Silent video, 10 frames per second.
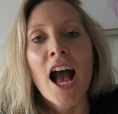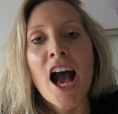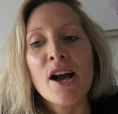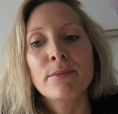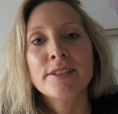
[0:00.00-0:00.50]

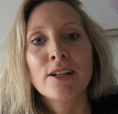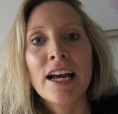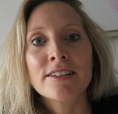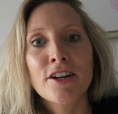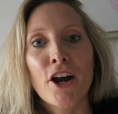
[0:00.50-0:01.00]
So
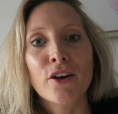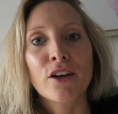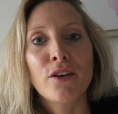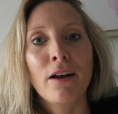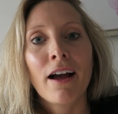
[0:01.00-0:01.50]
let us know
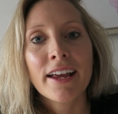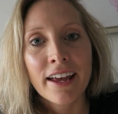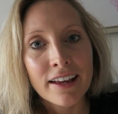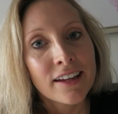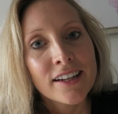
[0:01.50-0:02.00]
if you like
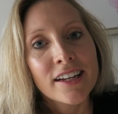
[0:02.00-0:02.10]
it,